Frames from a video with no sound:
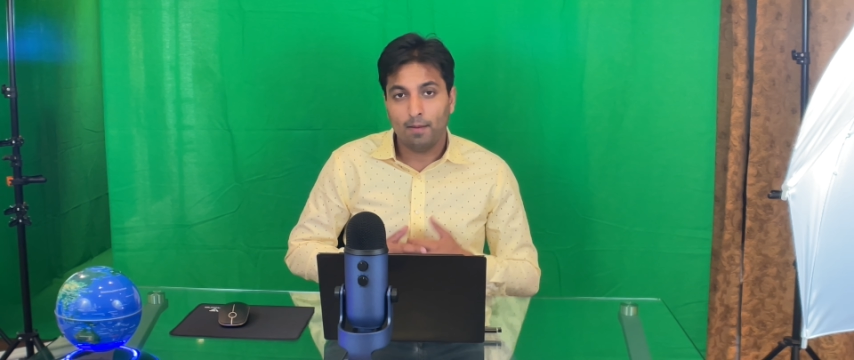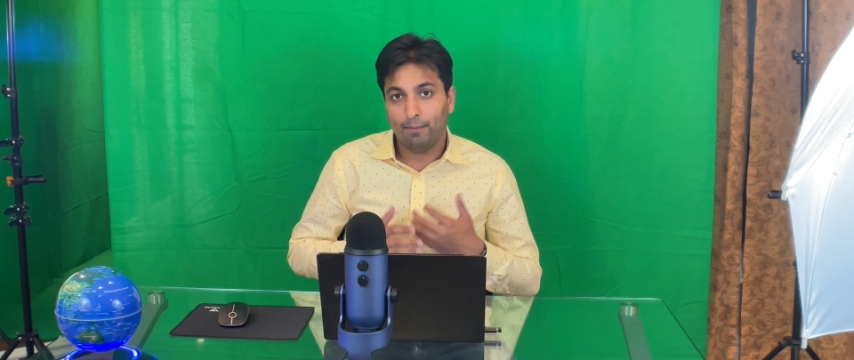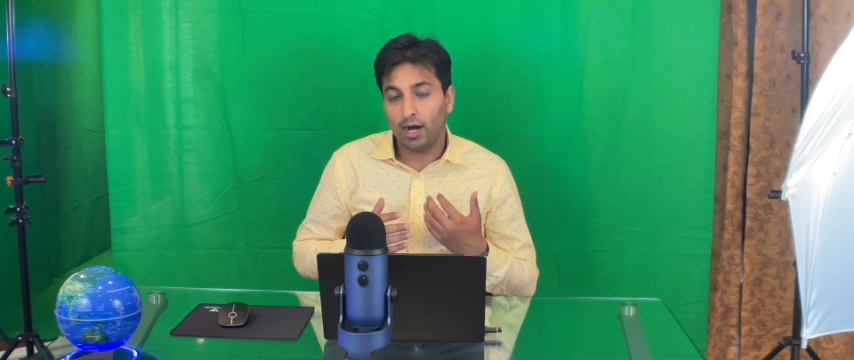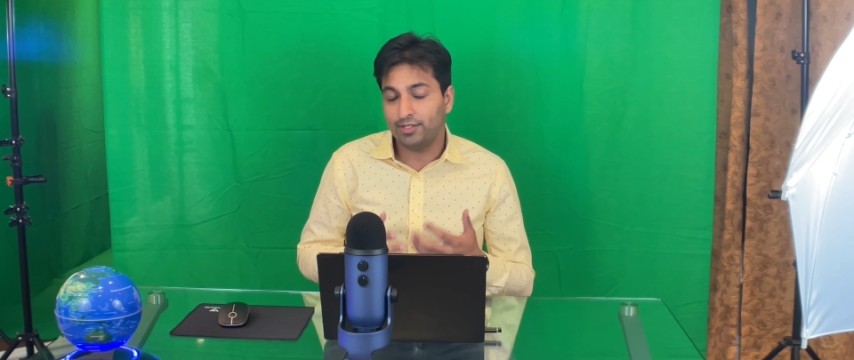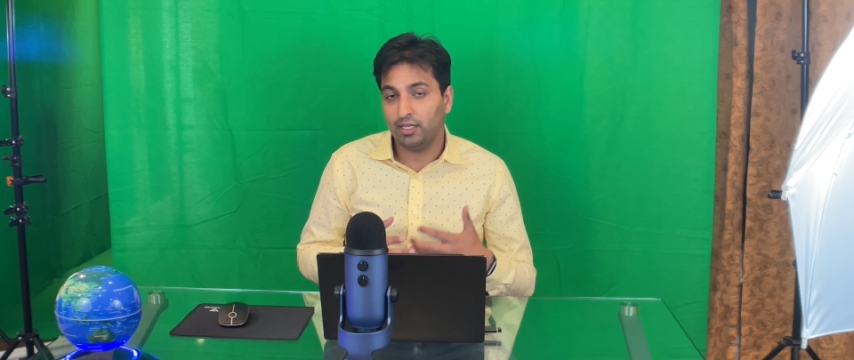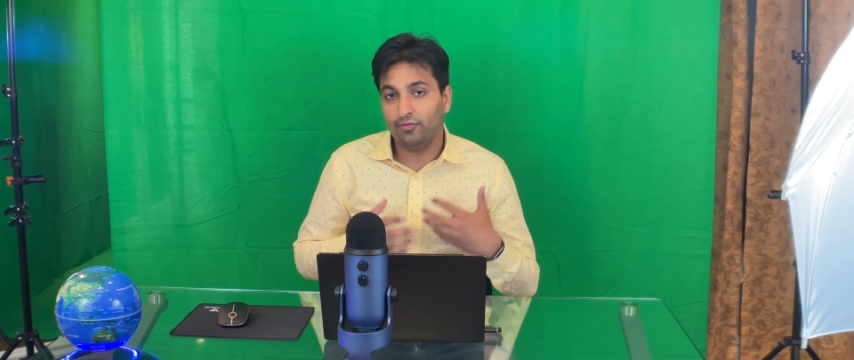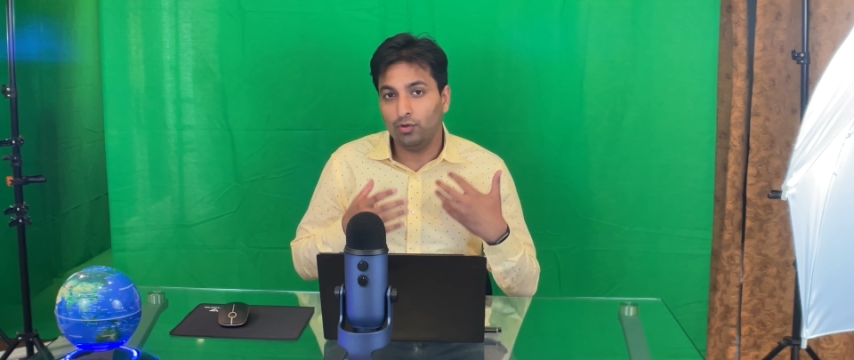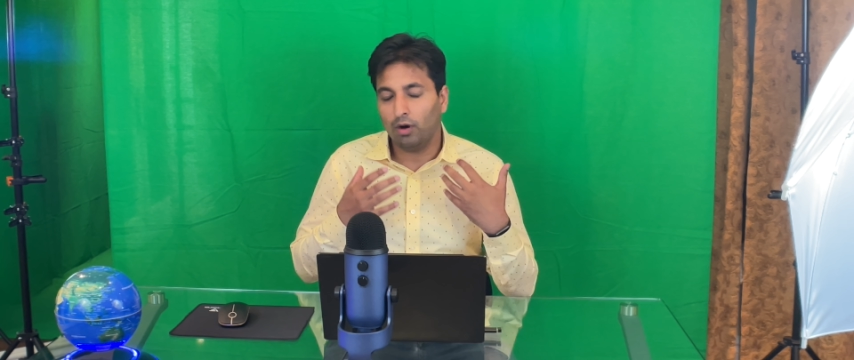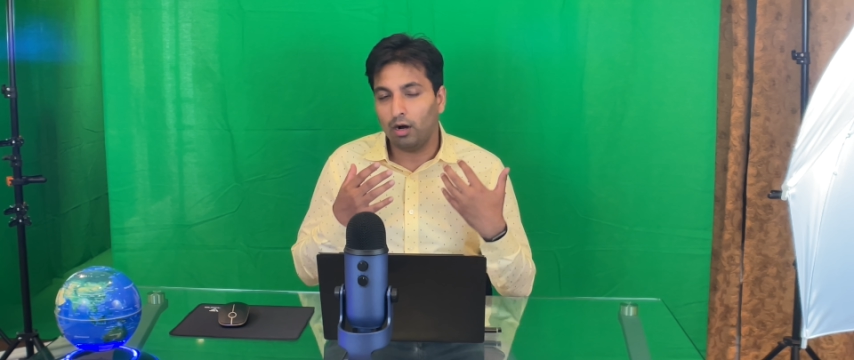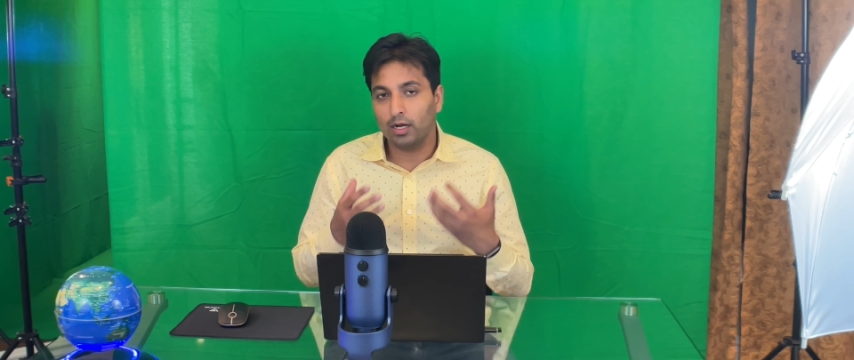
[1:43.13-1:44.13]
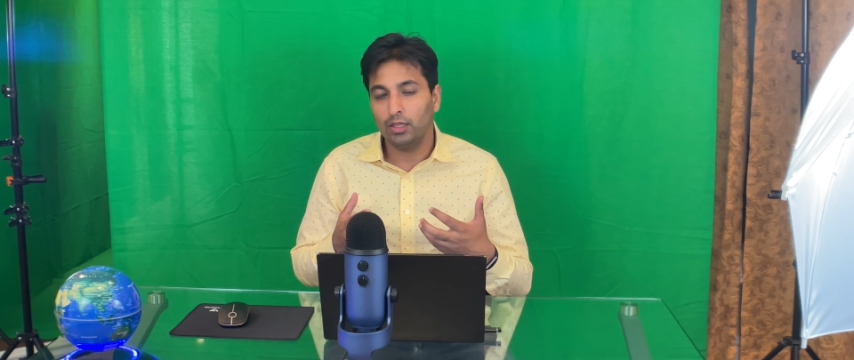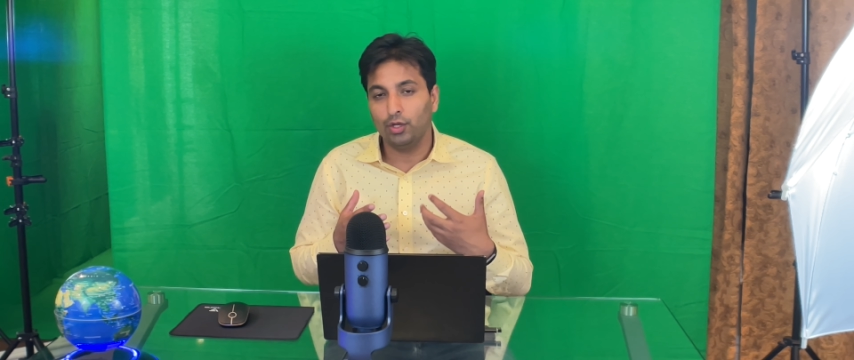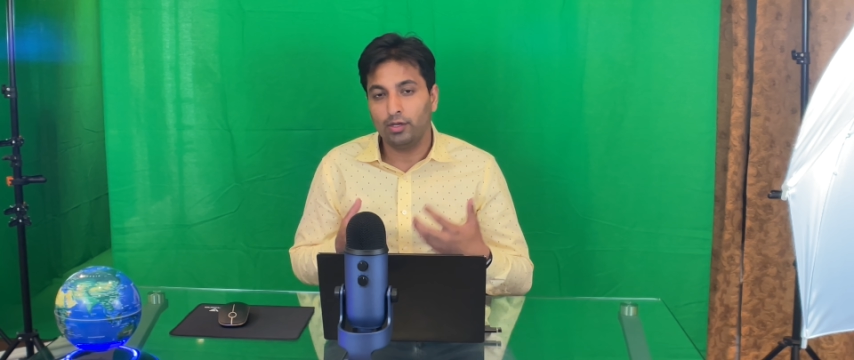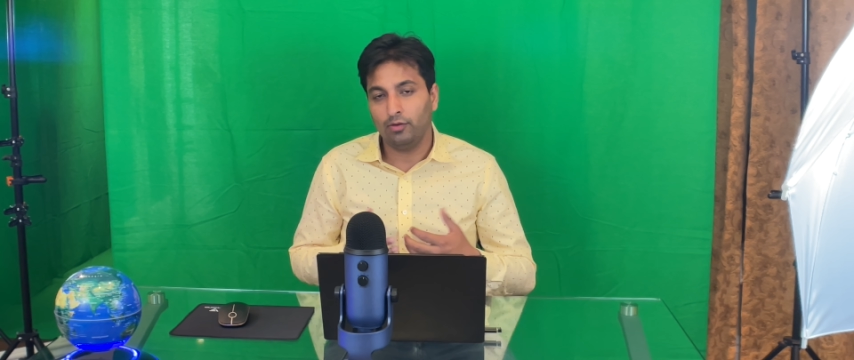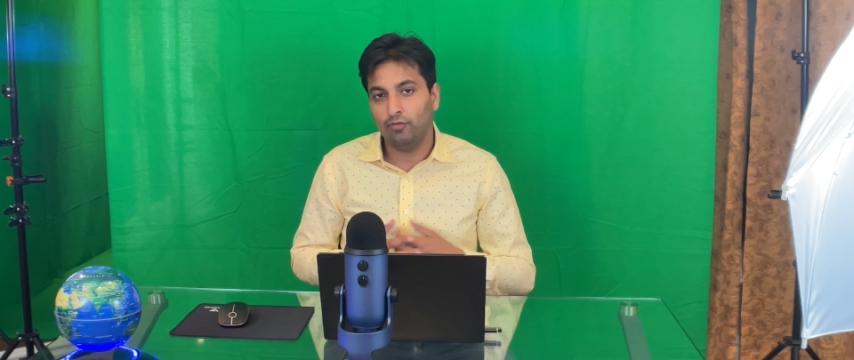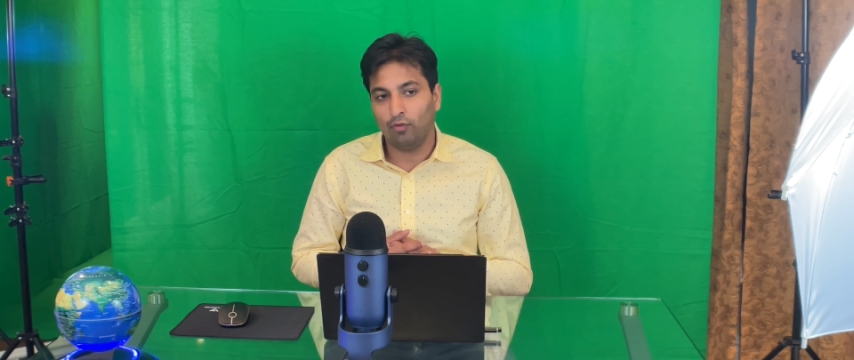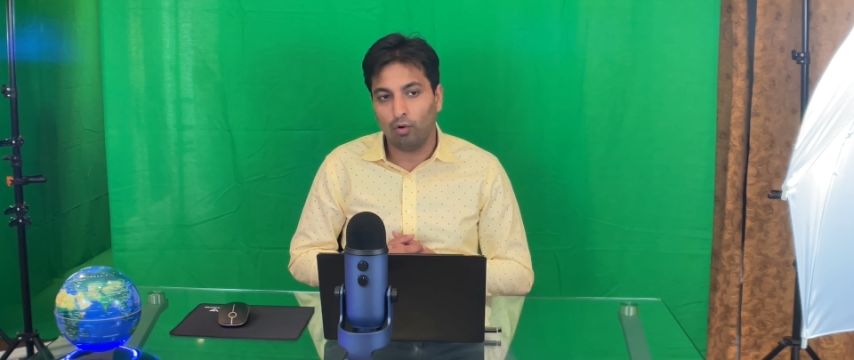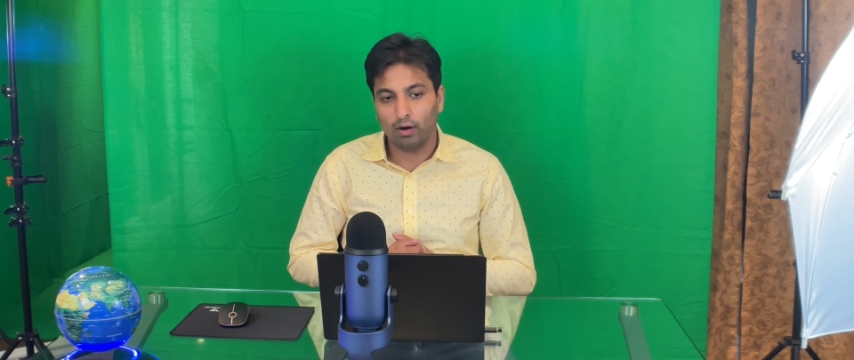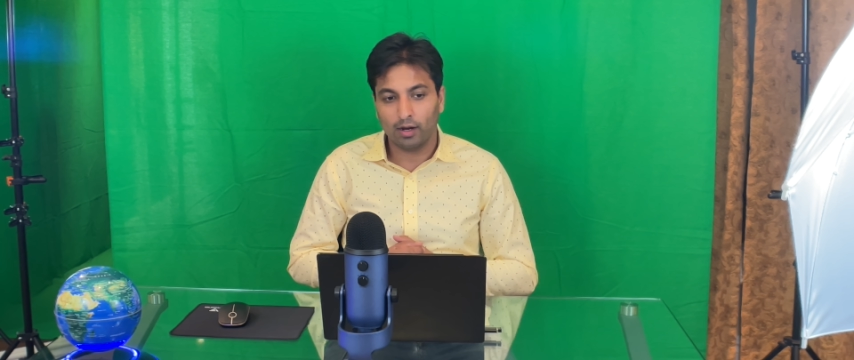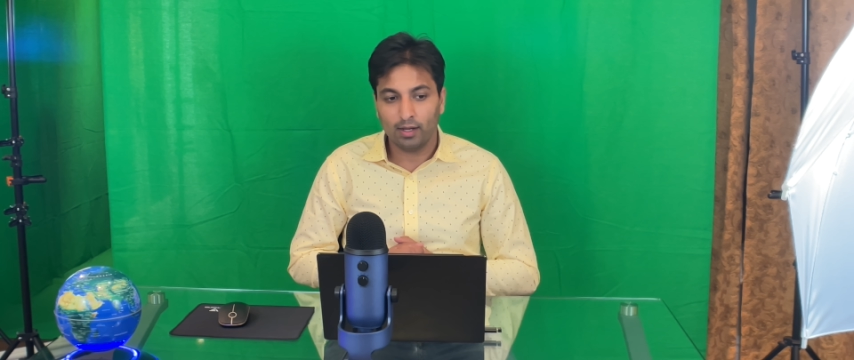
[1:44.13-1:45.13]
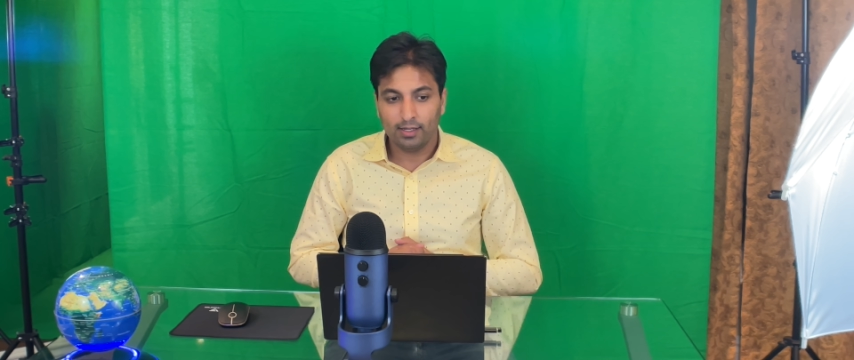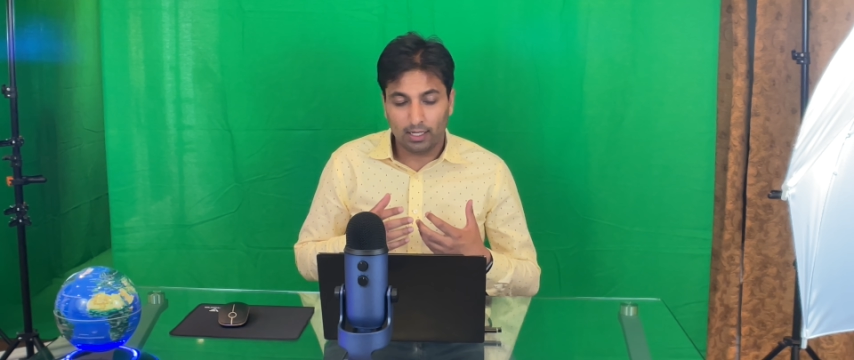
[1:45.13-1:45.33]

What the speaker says: But if you are looking for